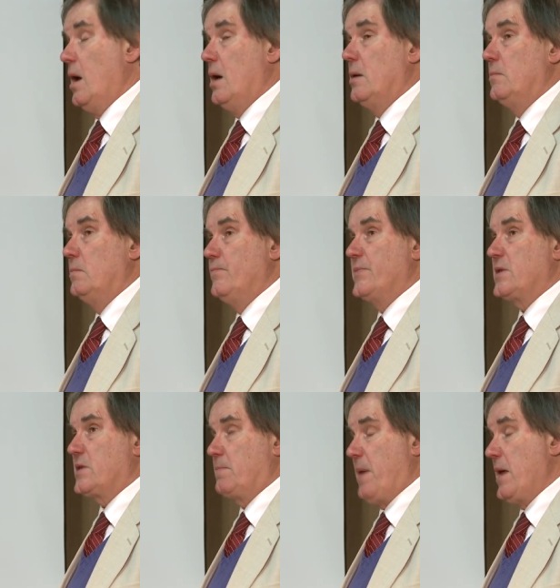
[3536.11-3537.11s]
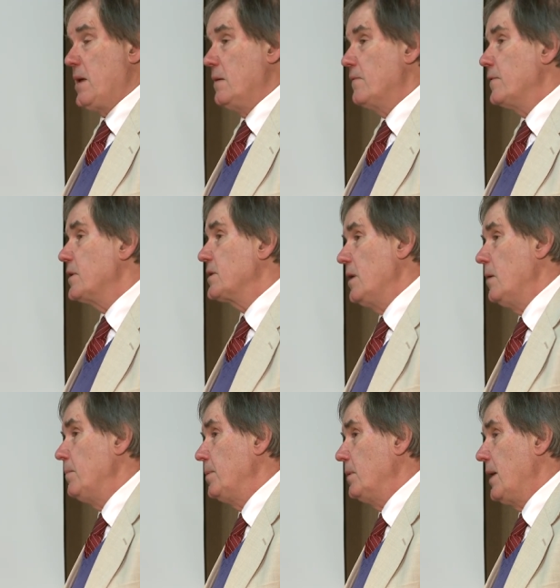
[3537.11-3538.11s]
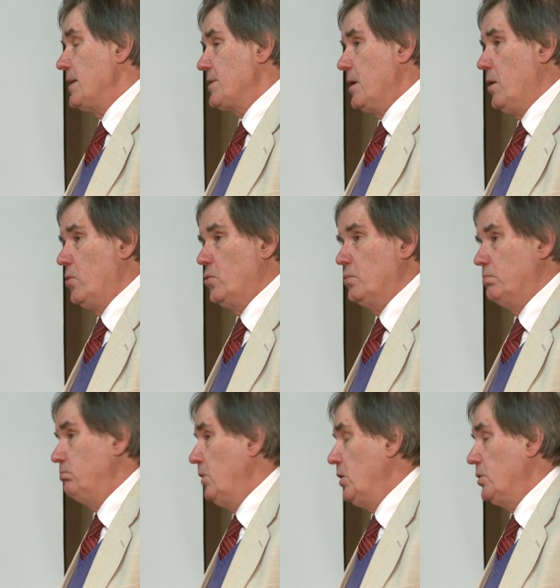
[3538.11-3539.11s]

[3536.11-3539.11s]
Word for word: Um, Spain, for example, has a whole